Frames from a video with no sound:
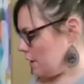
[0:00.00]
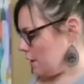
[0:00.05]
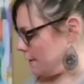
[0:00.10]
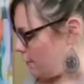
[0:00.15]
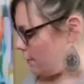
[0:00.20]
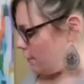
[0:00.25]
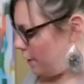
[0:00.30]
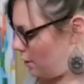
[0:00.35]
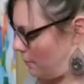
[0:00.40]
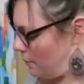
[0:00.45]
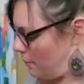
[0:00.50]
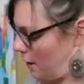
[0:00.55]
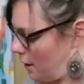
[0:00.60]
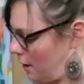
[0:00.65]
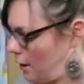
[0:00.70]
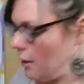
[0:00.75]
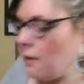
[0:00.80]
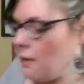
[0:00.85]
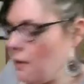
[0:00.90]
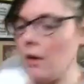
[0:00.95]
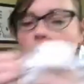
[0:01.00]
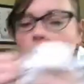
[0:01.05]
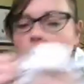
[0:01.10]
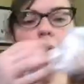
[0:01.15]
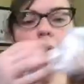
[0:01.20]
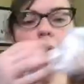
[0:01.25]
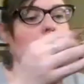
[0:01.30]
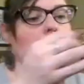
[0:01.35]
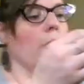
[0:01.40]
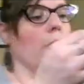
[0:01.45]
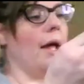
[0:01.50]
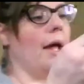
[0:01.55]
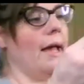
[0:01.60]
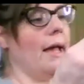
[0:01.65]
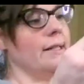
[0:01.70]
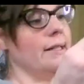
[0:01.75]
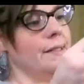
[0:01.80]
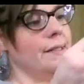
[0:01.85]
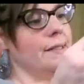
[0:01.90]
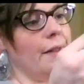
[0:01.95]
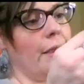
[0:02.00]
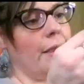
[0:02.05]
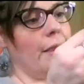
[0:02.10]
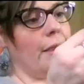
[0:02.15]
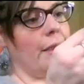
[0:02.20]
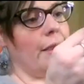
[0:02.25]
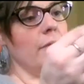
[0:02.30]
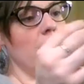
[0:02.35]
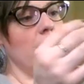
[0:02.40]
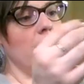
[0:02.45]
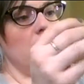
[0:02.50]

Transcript: So here are my brads there.